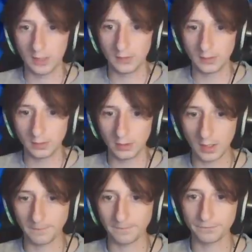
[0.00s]
gathering.
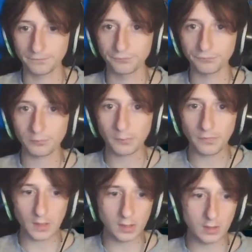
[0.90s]
Okay.
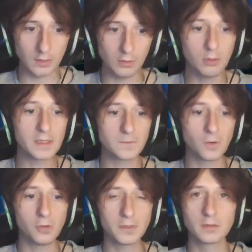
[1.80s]
The little bit's
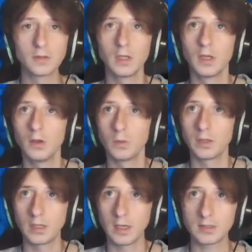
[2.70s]
formed. We're
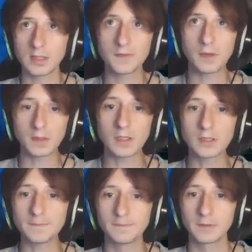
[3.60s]
going to get ourselves
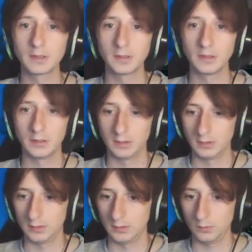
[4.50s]
outside.
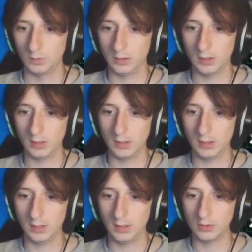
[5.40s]
We're going to
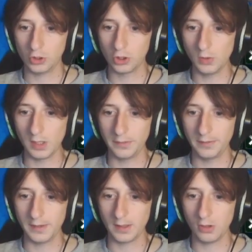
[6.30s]
ensure
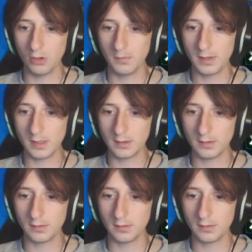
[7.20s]
that combat